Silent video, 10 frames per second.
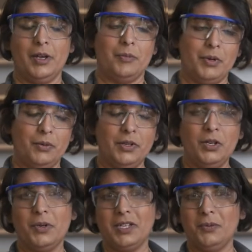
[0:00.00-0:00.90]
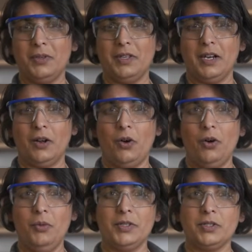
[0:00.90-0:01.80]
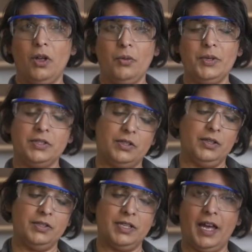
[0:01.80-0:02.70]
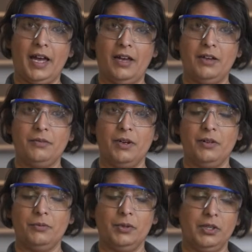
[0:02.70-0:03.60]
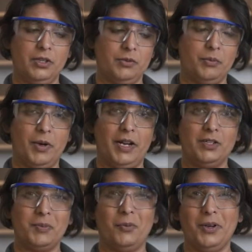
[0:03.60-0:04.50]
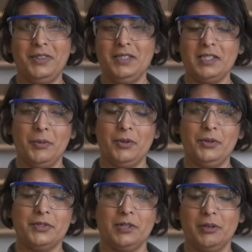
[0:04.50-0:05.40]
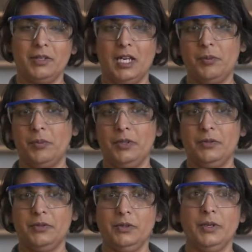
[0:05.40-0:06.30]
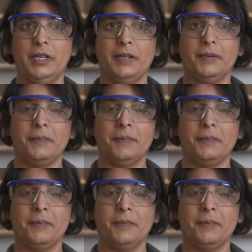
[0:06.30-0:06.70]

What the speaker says: But when you're working with it at home, it's always good to have a really good reminder about what these chemicals are capable of doing.